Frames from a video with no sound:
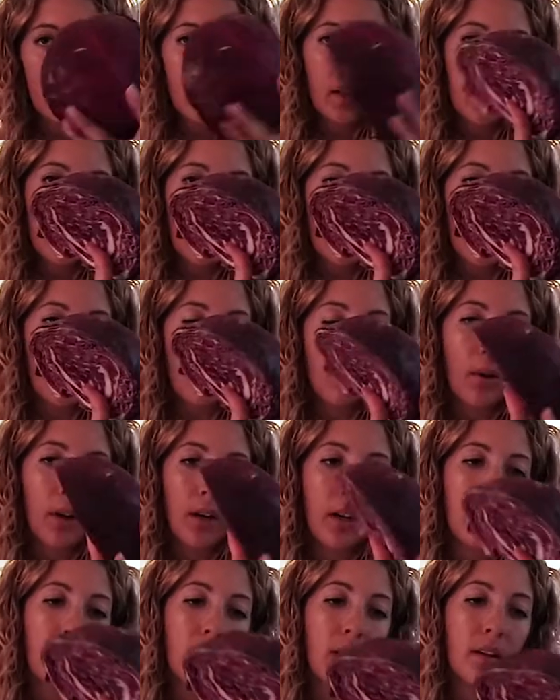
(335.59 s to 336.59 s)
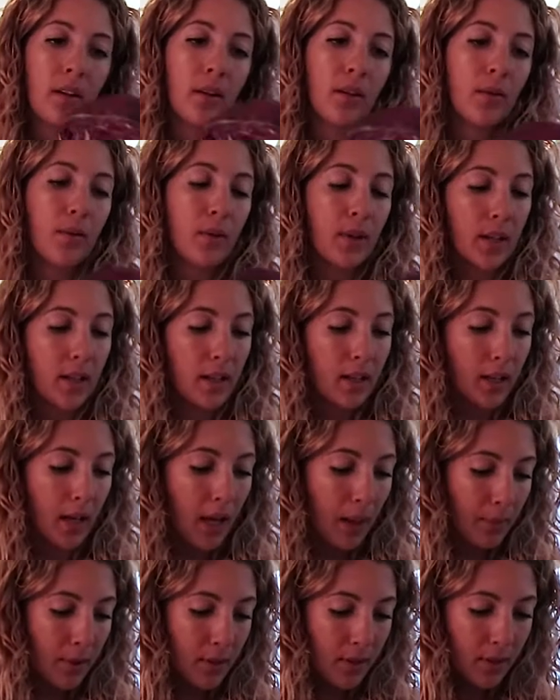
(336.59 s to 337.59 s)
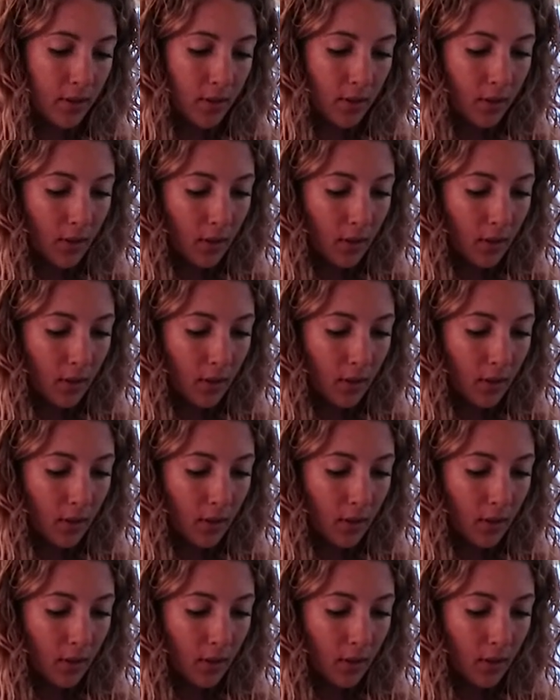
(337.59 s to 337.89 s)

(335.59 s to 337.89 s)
cut our red cabbage.